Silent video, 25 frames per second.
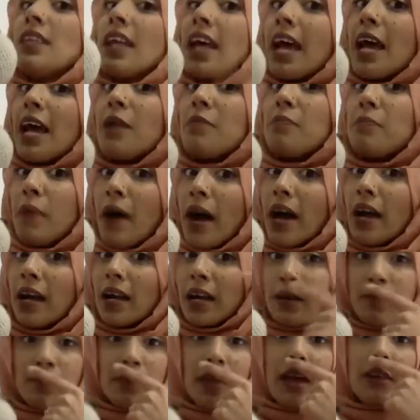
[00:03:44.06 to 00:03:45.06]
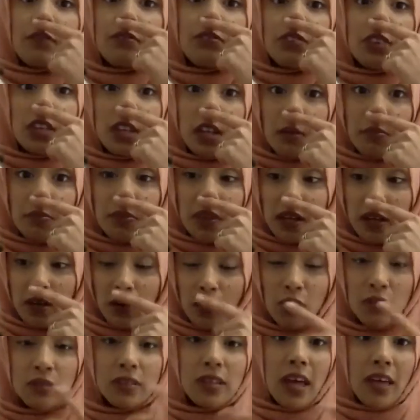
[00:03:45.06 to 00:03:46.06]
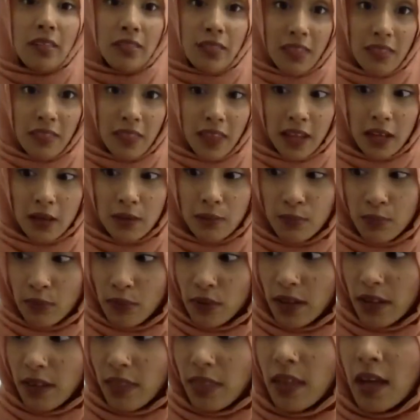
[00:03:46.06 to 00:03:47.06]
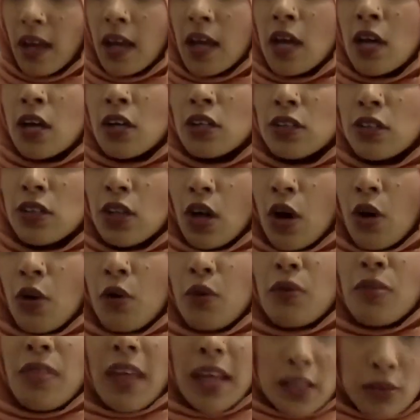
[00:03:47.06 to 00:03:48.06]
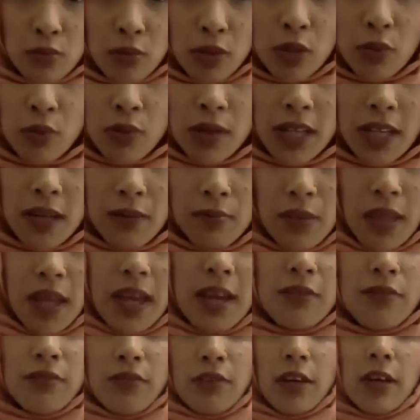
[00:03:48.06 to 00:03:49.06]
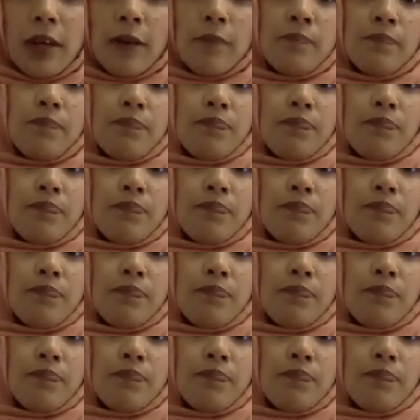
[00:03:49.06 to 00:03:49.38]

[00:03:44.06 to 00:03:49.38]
their head back and free up their nose, and then they can breathe. So that's why you want to keep the head free.